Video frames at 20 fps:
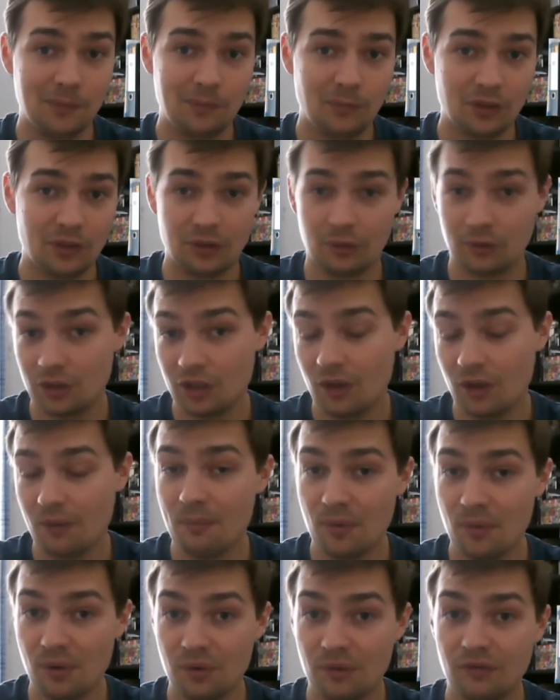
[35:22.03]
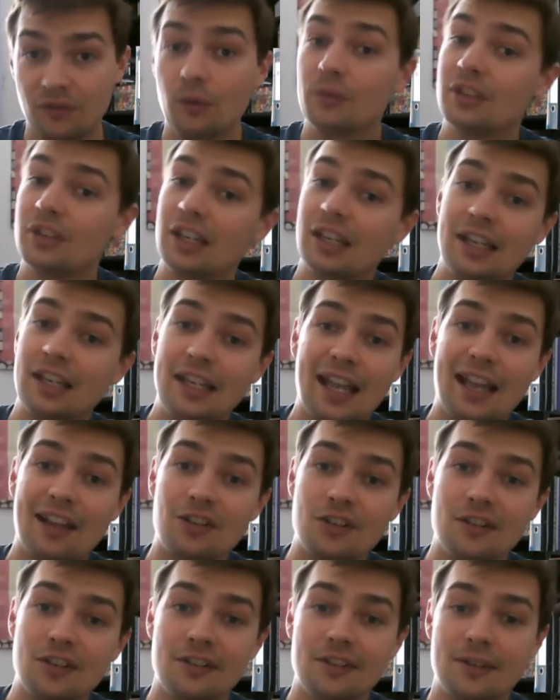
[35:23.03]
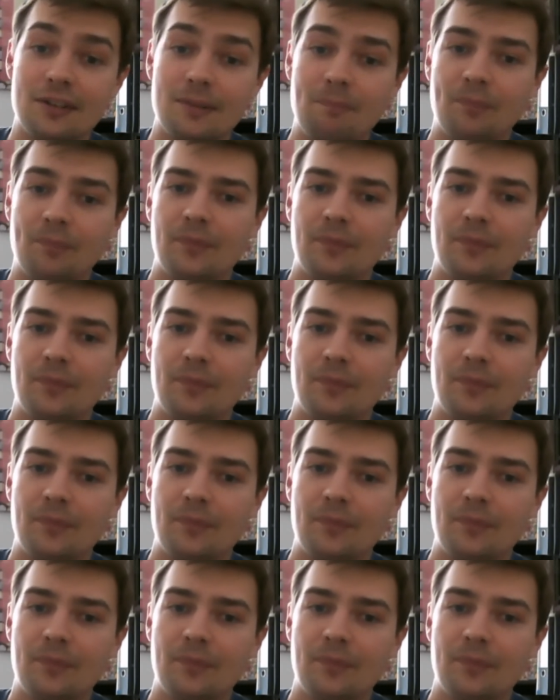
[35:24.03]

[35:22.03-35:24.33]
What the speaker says: as long as you don't move or take any actions.